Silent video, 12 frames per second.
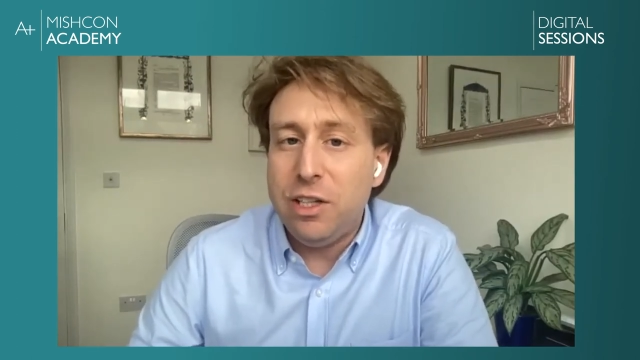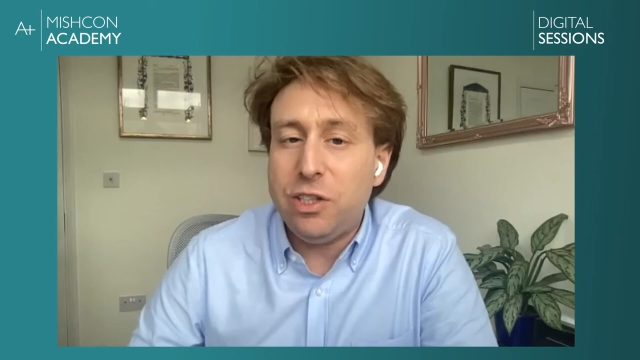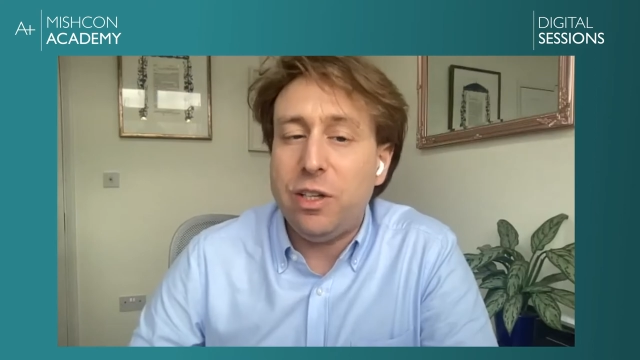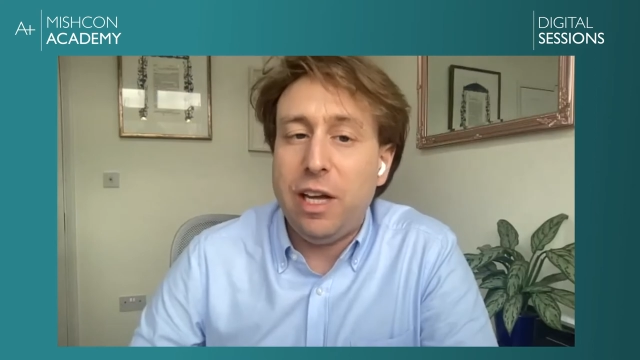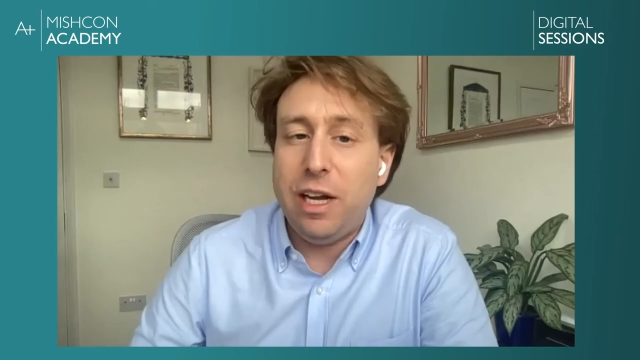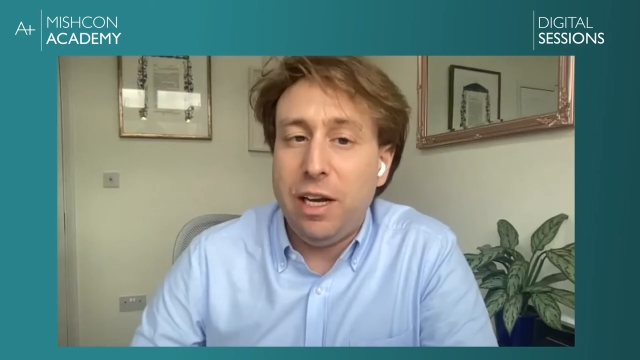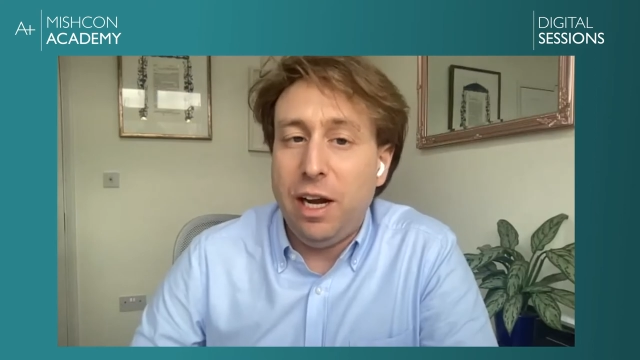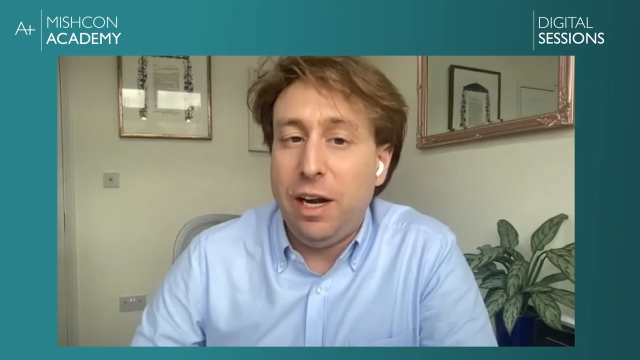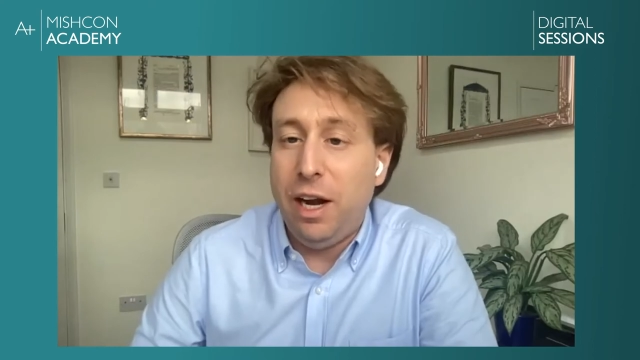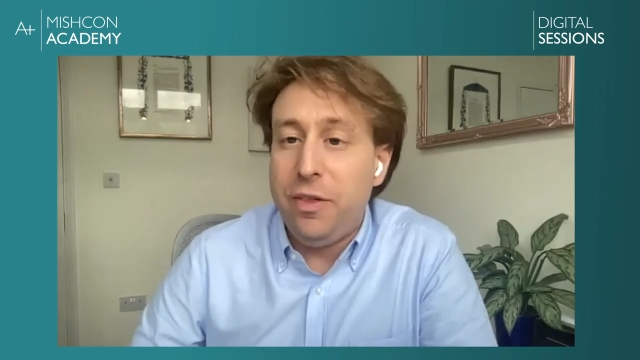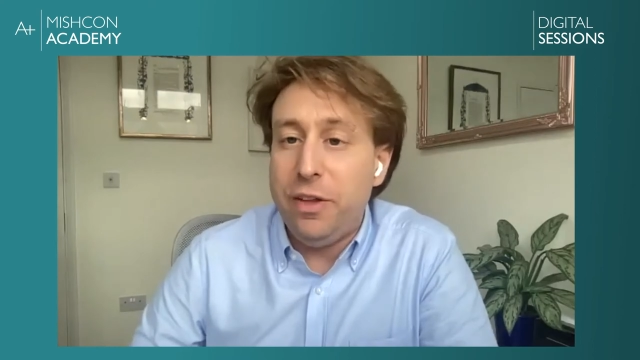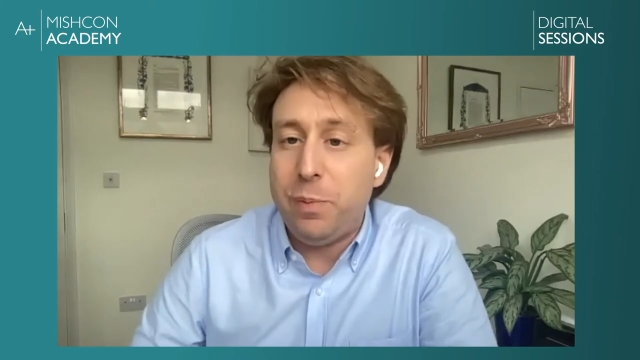so they
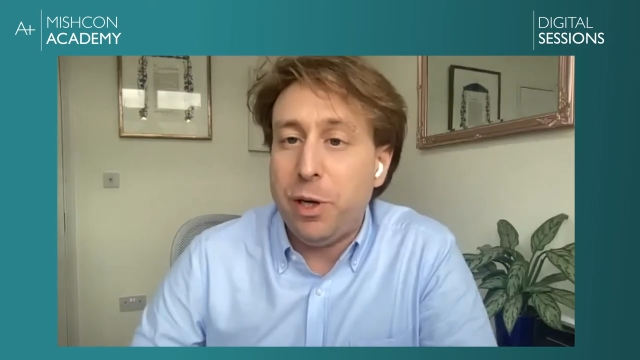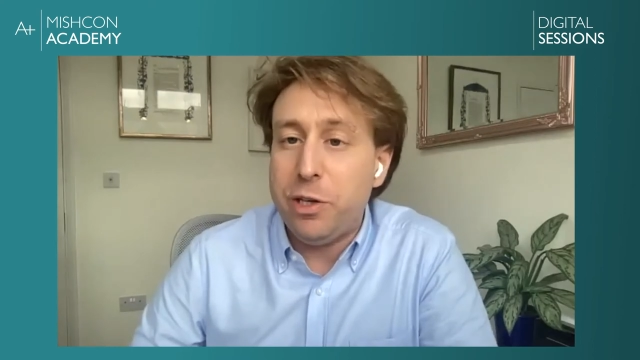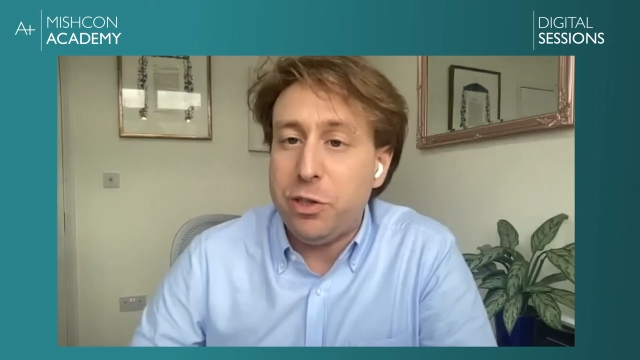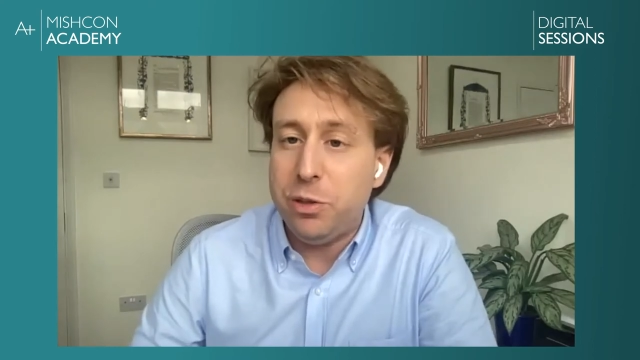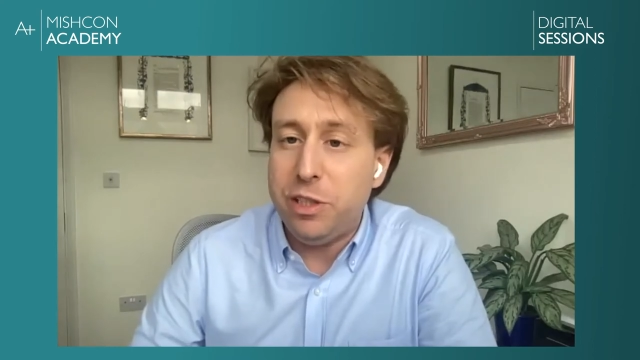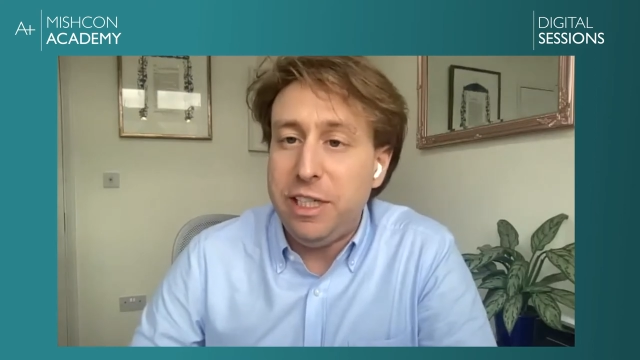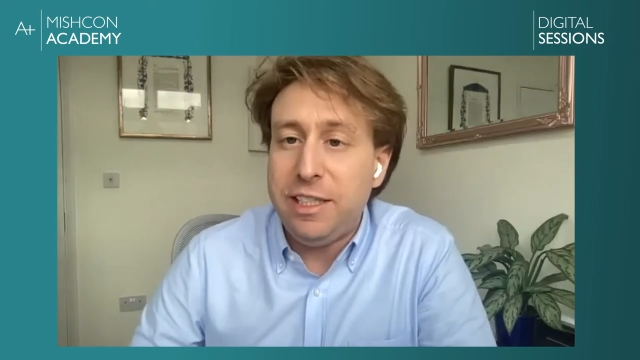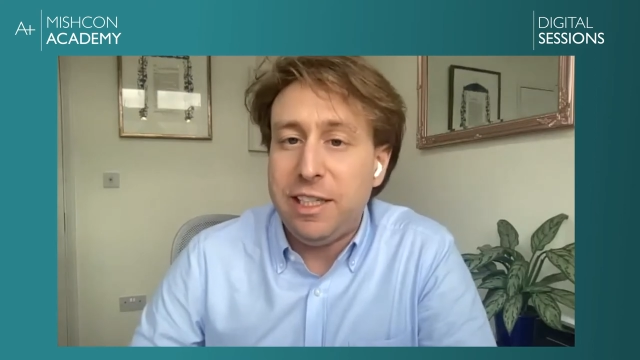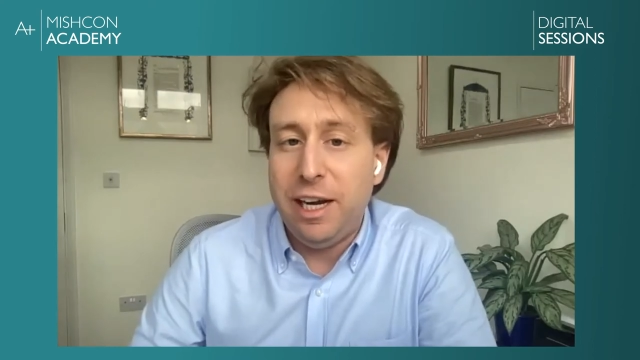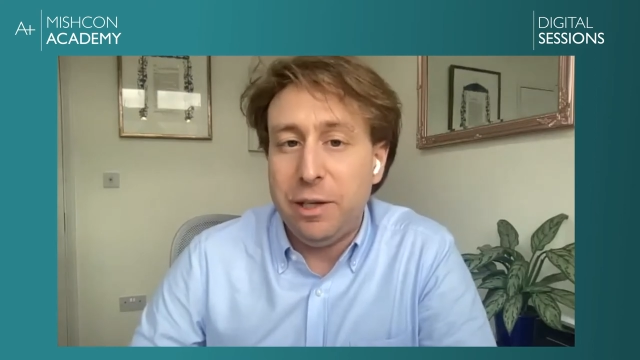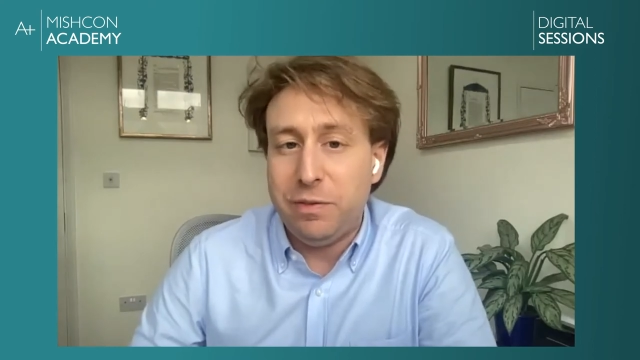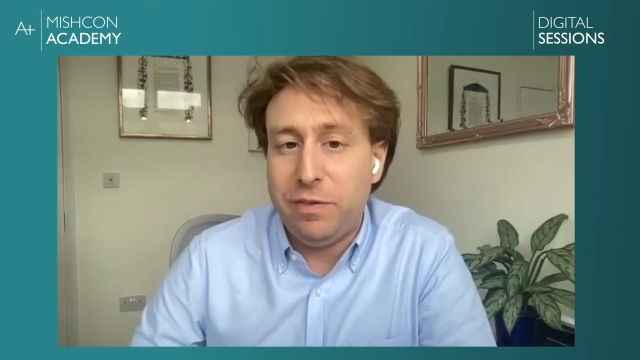and the personal
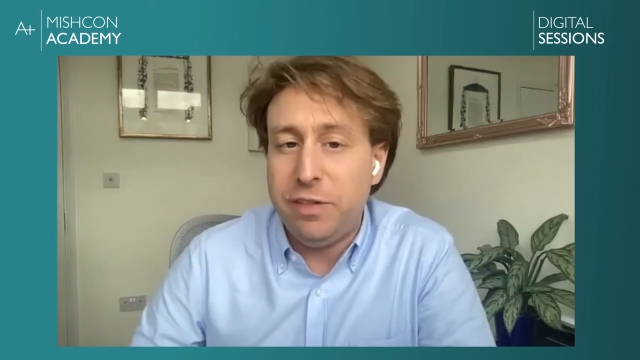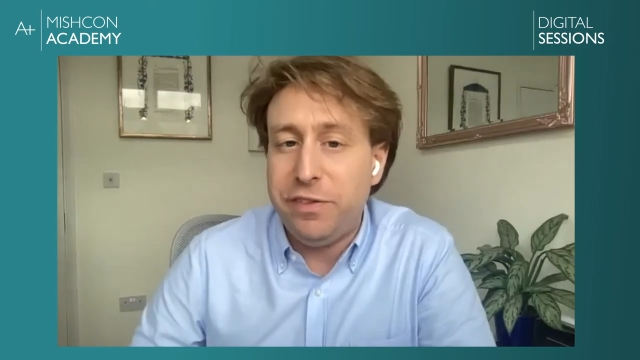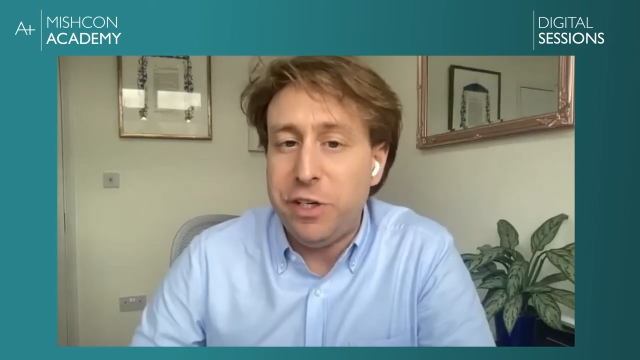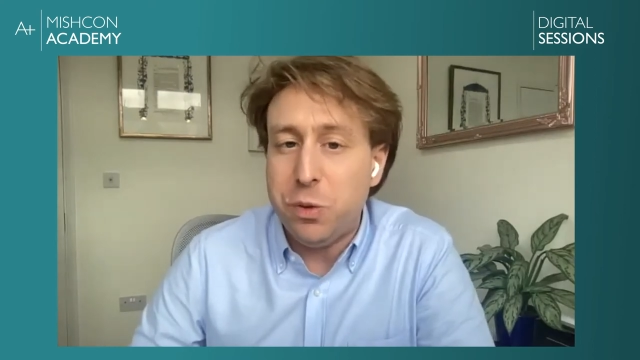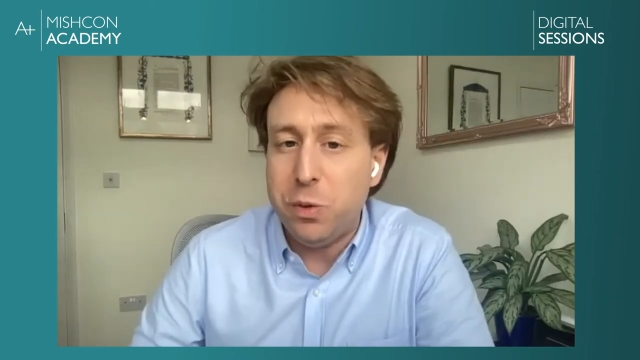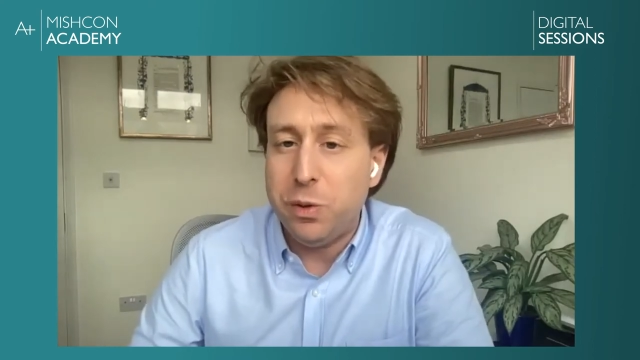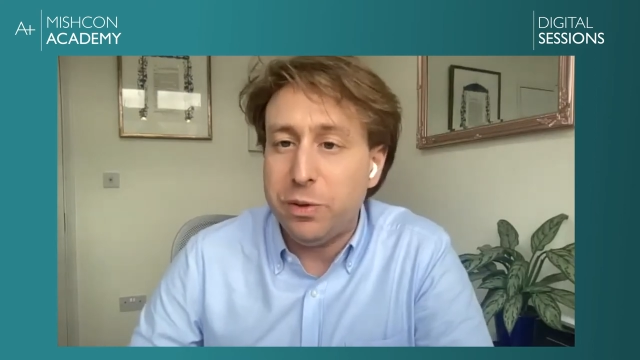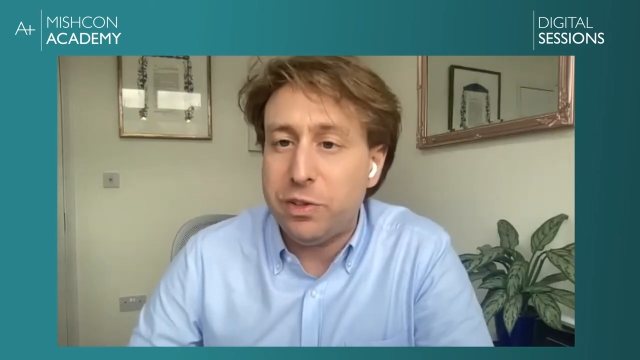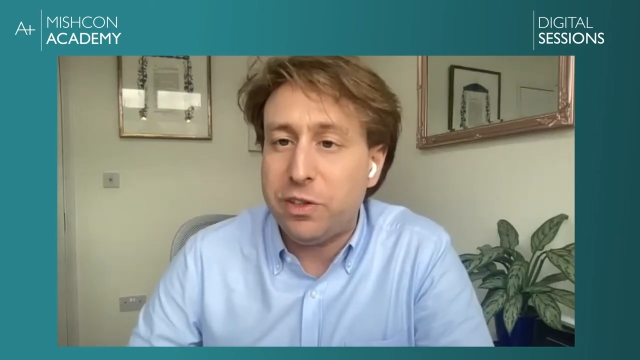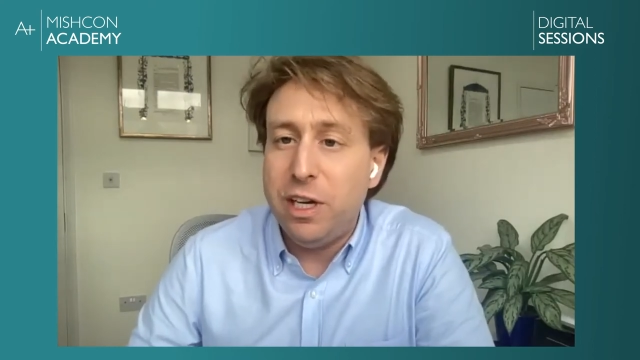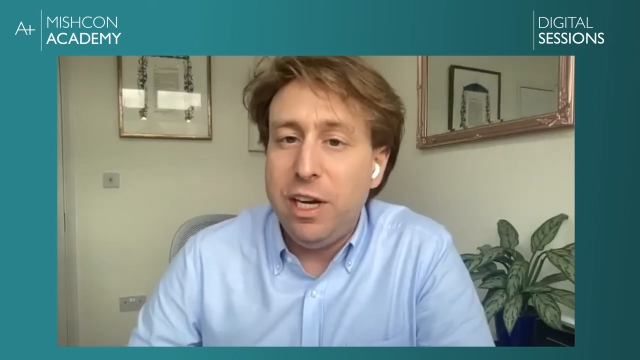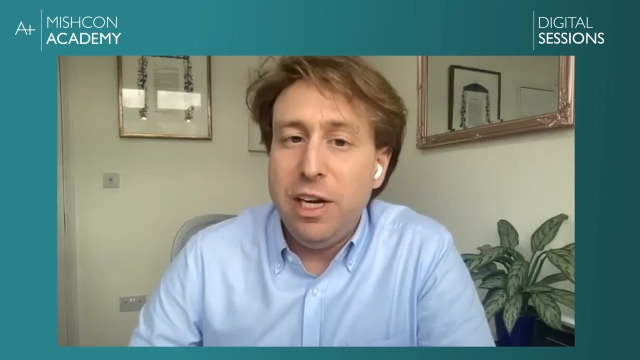details of
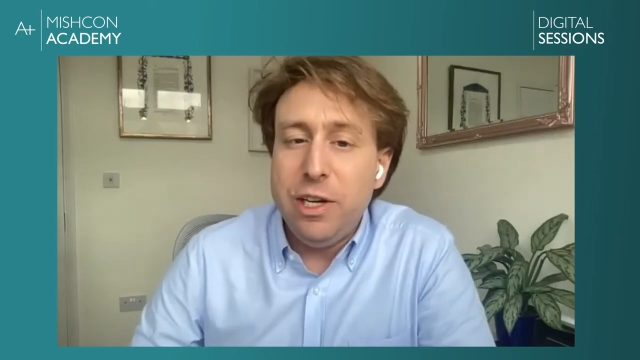individuals.